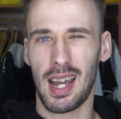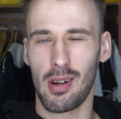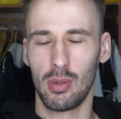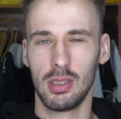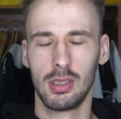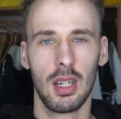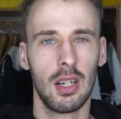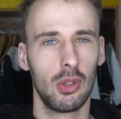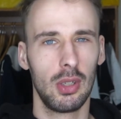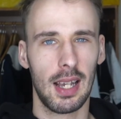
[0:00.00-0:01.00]
hours
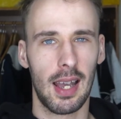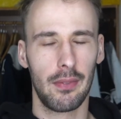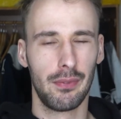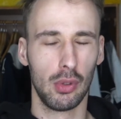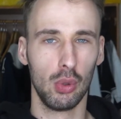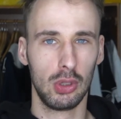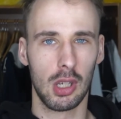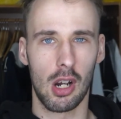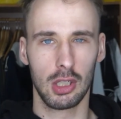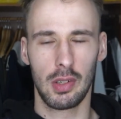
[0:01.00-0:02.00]
to get a full
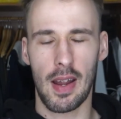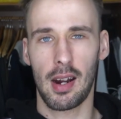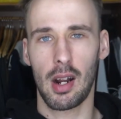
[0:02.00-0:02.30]
charger